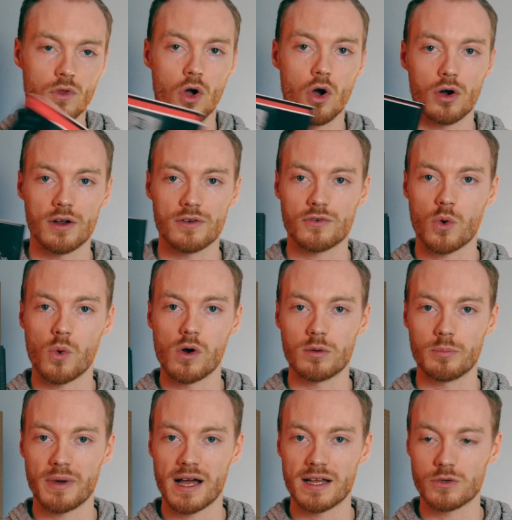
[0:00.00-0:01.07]
R.F.
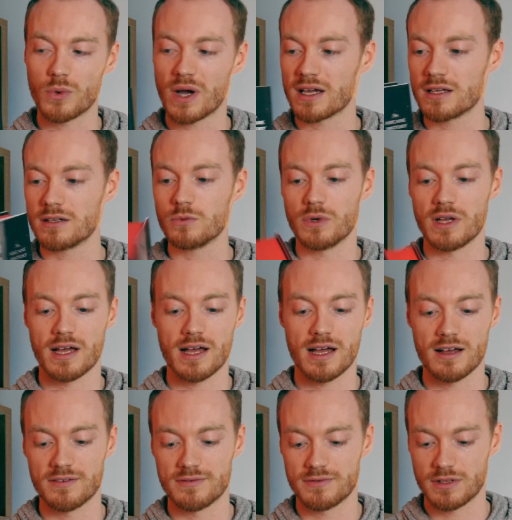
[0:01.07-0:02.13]
Kuang bandwagon, we
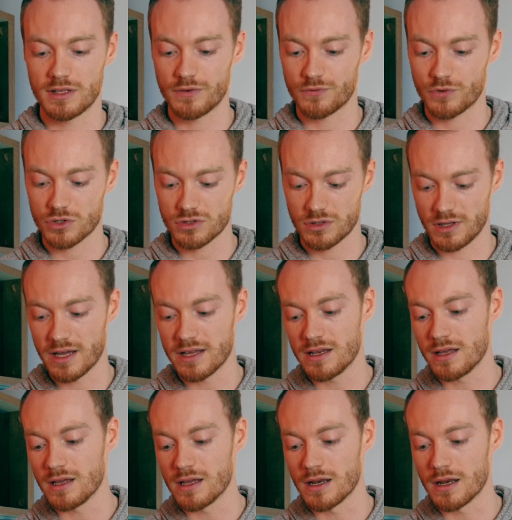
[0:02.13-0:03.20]
have the first
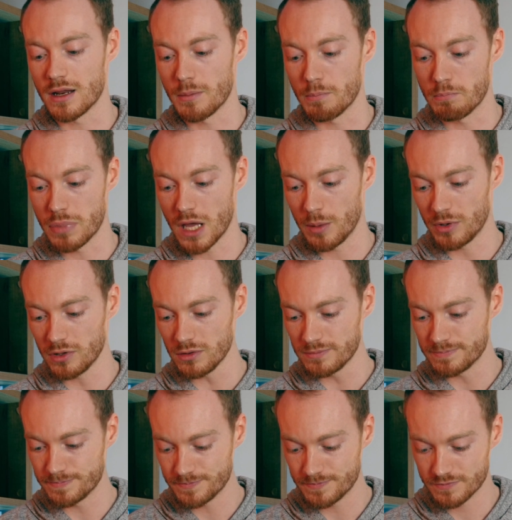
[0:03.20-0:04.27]
line in Babel,
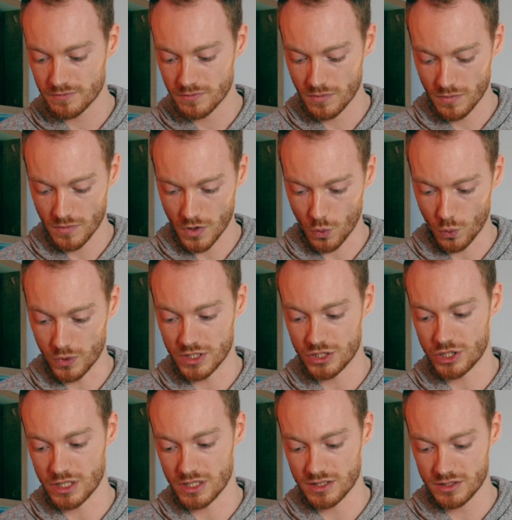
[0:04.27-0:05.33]

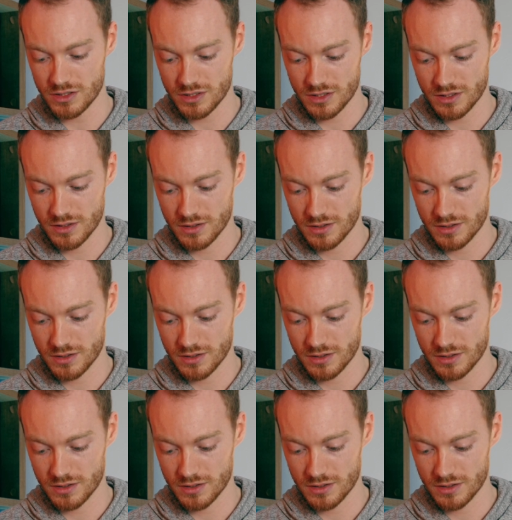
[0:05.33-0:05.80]
which is,